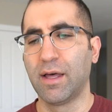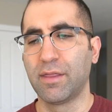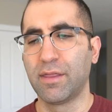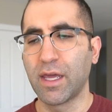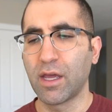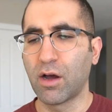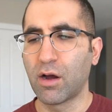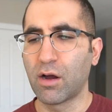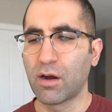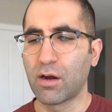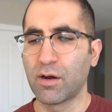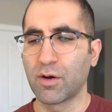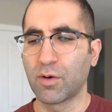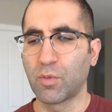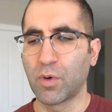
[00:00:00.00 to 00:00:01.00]
They
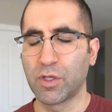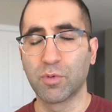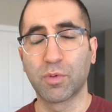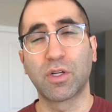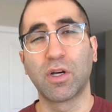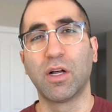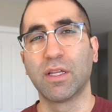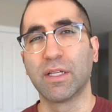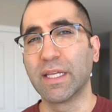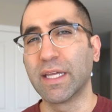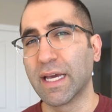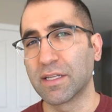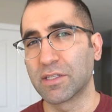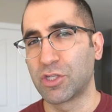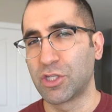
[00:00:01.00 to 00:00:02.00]
are what you would call an
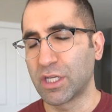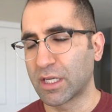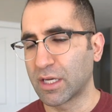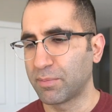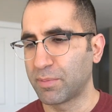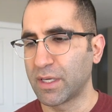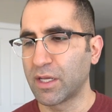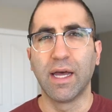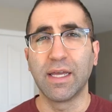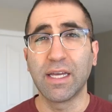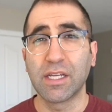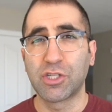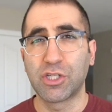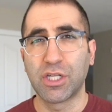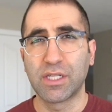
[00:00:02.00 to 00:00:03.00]
ESG company.
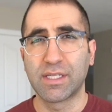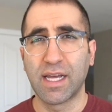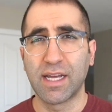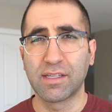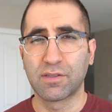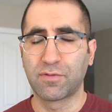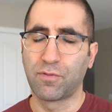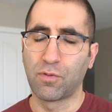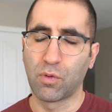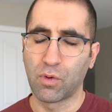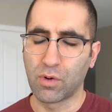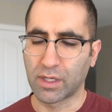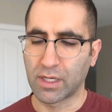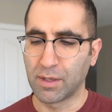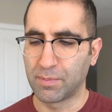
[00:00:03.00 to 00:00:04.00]
ESG stands
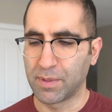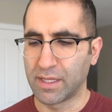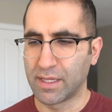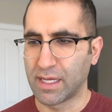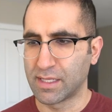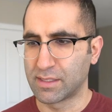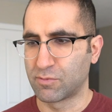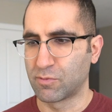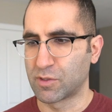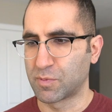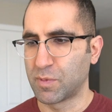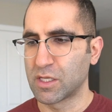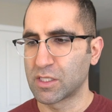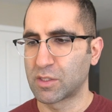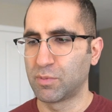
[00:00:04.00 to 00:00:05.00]
for a company that's
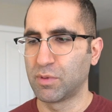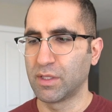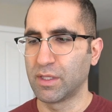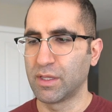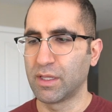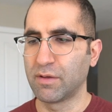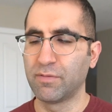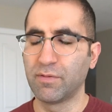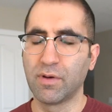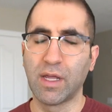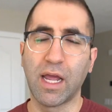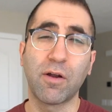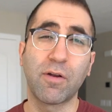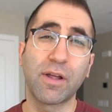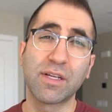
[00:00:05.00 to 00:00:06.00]
responsible in the
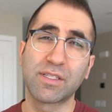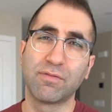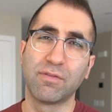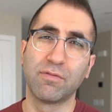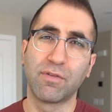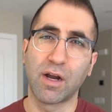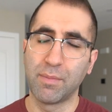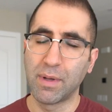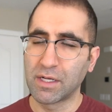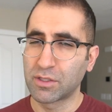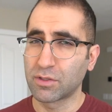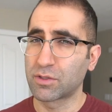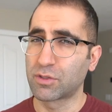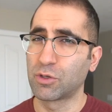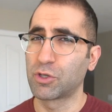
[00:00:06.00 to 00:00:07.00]
areas of
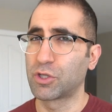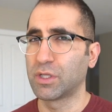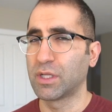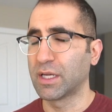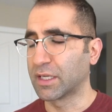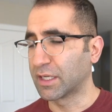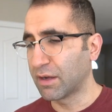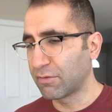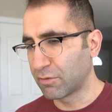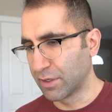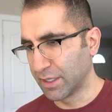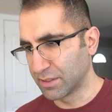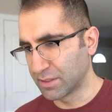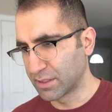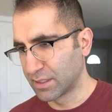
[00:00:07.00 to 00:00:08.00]
environmental, social, and
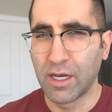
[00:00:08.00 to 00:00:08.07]
governance.